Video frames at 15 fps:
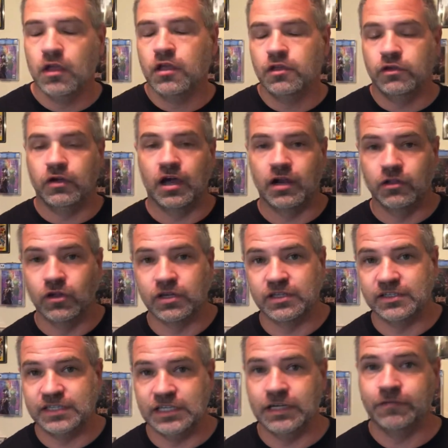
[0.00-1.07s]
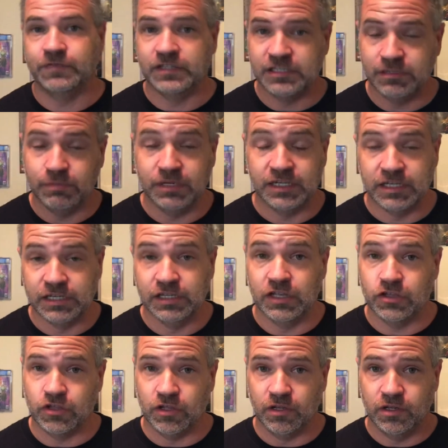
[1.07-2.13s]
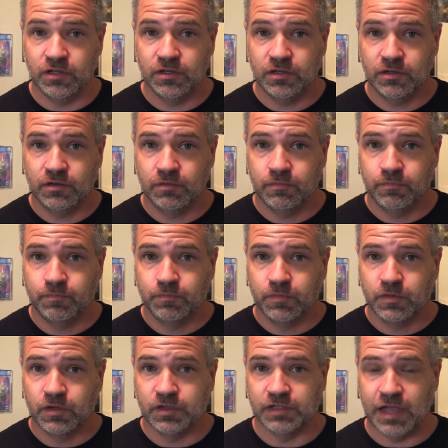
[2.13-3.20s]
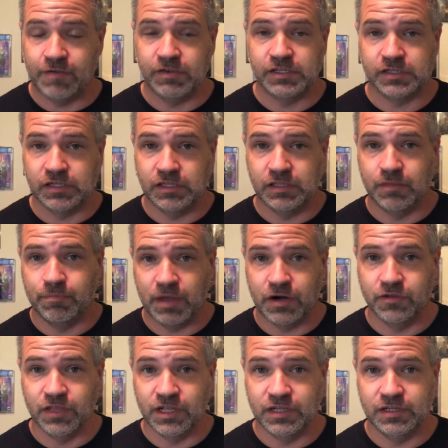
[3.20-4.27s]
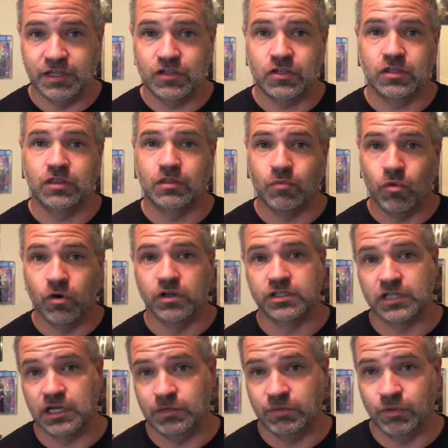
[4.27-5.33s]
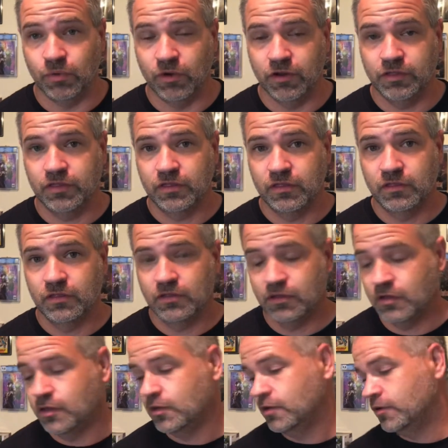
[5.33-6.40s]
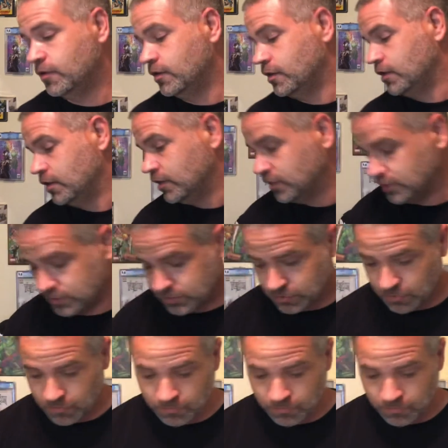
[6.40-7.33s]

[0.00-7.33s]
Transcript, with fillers: You've got to look and see if it's in mint condition, because obviously the better the condition, the more it's going to be worth. So